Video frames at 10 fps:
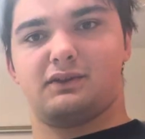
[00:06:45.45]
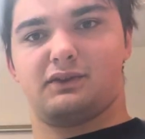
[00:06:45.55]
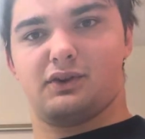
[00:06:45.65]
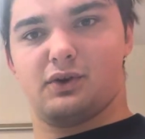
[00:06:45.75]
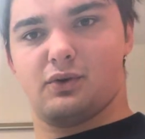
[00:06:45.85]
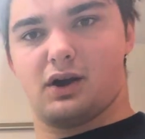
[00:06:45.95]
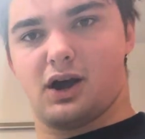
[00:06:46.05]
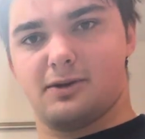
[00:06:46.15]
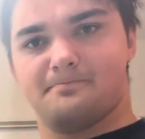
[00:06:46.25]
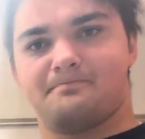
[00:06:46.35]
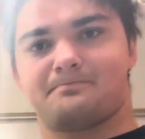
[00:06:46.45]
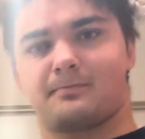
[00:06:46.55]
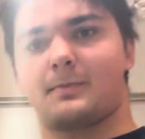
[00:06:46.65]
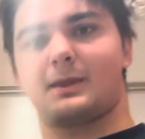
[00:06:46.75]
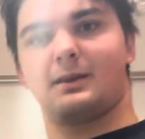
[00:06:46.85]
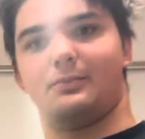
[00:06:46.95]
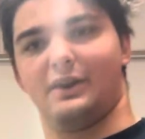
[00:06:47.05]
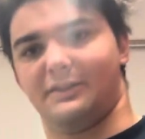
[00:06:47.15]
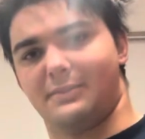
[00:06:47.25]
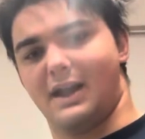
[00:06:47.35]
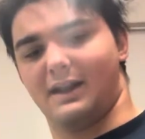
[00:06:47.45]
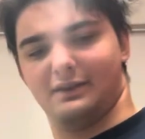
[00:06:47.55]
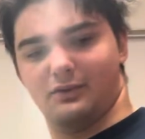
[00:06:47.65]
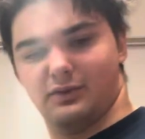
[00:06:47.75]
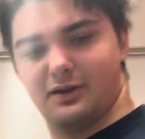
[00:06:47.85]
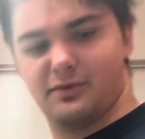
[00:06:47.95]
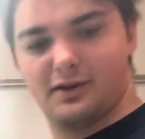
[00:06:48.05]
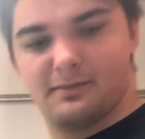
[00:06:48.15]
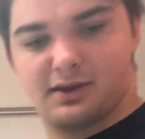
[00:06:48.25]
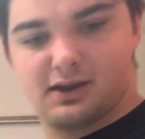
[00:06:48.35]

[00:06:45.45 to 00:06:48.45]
to bring us back to equilibrium.